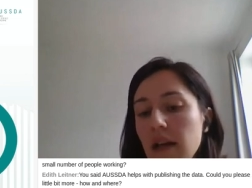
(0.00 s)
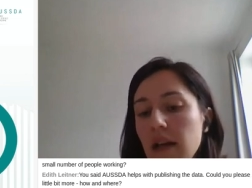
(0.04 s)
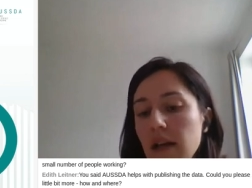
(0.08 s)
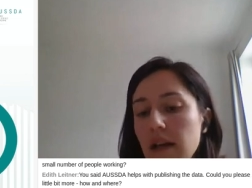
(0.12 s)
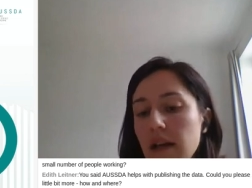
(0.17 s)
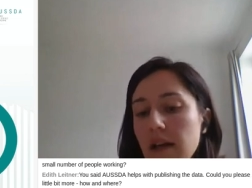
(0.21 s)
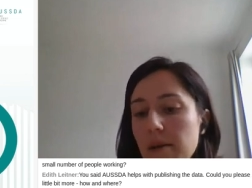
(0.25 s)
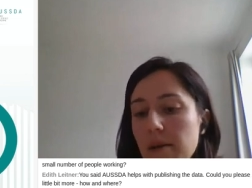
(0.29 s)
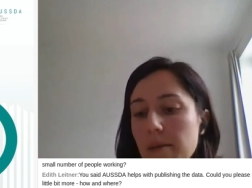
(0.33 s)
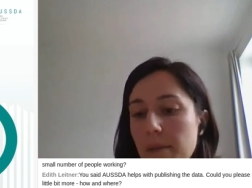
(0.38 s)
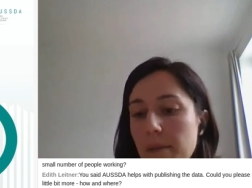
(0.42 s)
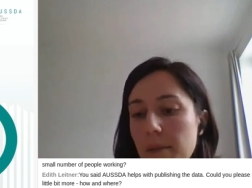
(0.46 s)

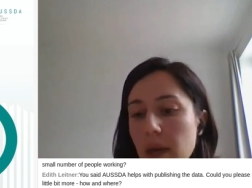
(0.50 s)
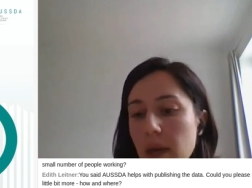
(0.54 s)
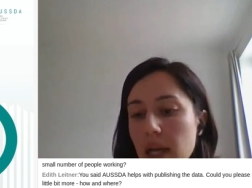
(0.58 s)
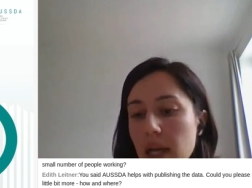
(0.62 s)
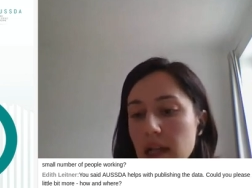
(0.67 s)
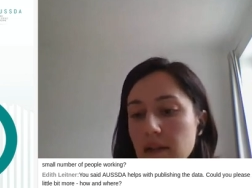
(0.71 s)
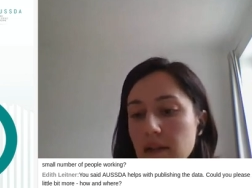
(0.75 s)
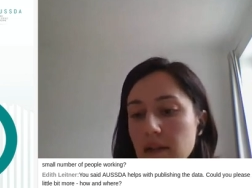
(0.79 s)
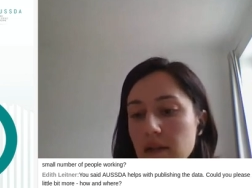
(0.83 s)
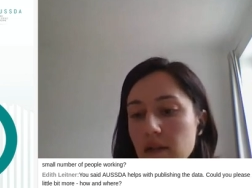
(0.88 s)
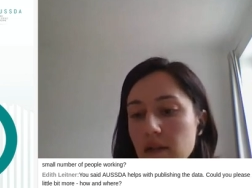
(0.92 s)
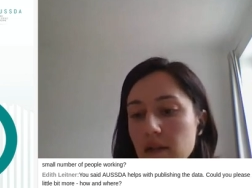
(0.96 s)

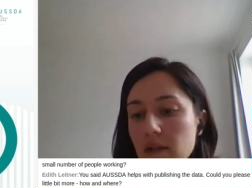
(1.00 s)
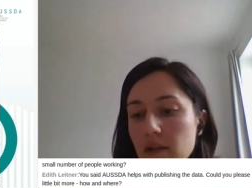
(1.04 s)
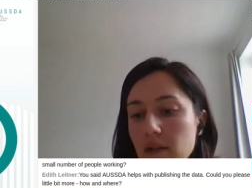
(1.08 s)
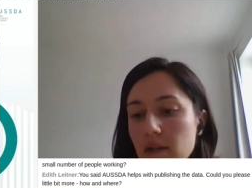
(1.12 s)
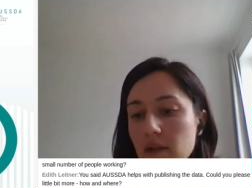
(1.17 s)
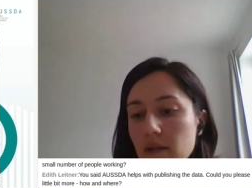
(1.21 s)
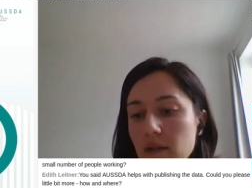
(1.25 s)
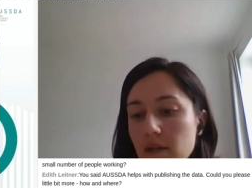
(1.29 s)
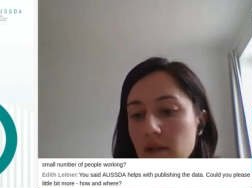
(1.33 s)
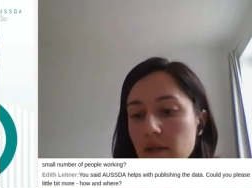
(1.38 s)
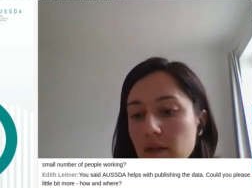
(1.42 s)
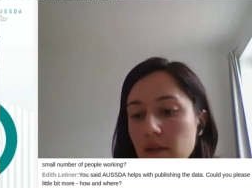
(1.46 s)
And
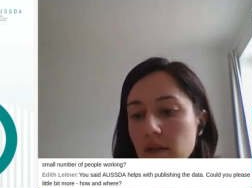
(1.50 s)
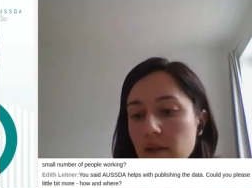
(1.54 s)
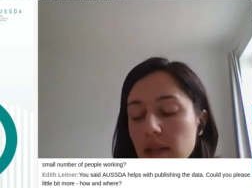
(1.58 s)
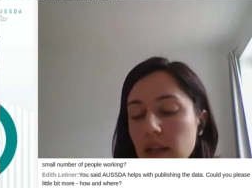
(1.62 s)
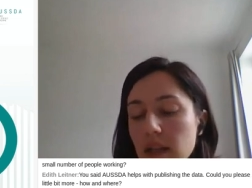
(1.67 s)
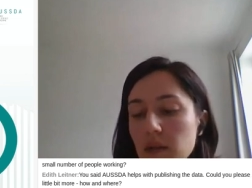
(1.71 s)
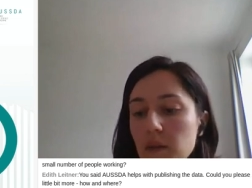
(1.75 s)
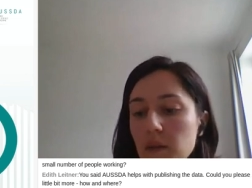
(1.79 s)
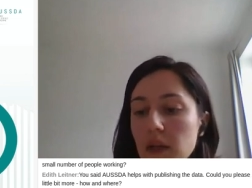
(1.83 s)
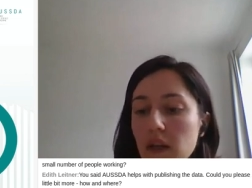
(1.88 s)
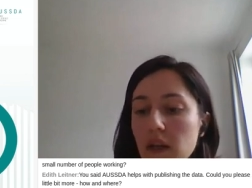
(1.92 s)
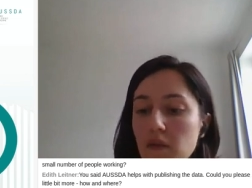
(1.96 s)

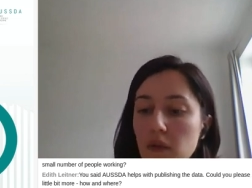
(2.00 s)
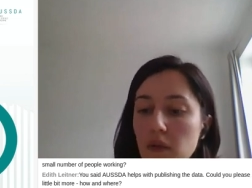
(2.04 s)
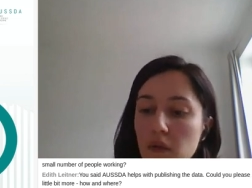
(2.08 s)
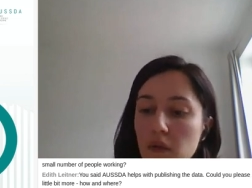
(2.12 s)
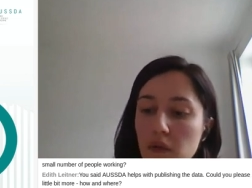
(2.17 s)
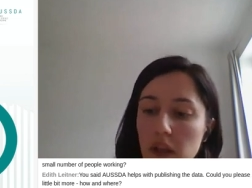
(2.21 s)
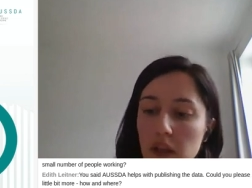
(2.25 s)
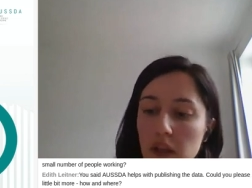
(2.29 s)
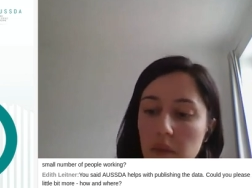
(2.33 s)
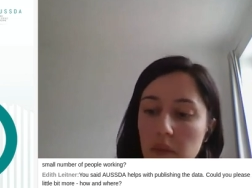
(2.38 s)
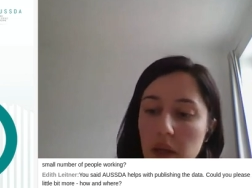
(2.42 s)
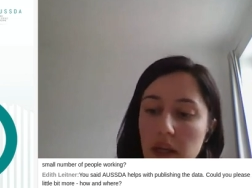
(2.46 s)
then we give you
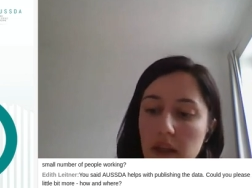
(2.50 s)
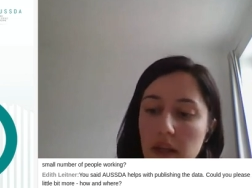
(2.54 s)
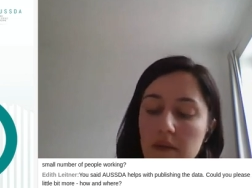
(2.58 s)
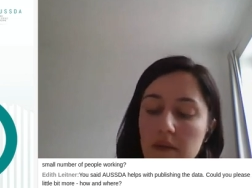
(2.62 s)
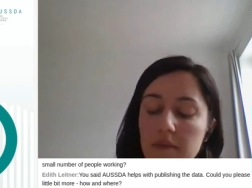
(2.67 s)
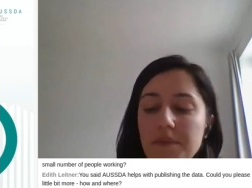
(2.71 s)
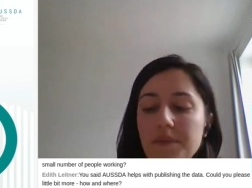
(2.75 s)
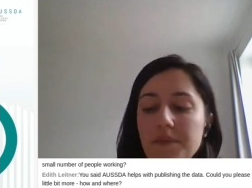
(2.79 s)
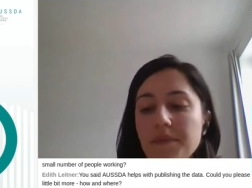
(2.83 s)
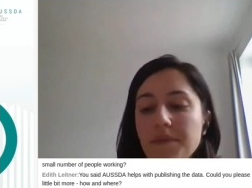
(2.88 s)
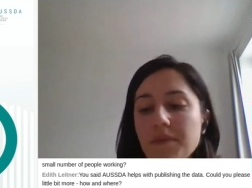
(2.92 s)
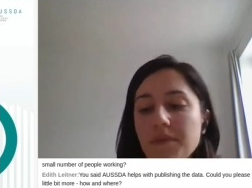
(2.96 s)
feedback.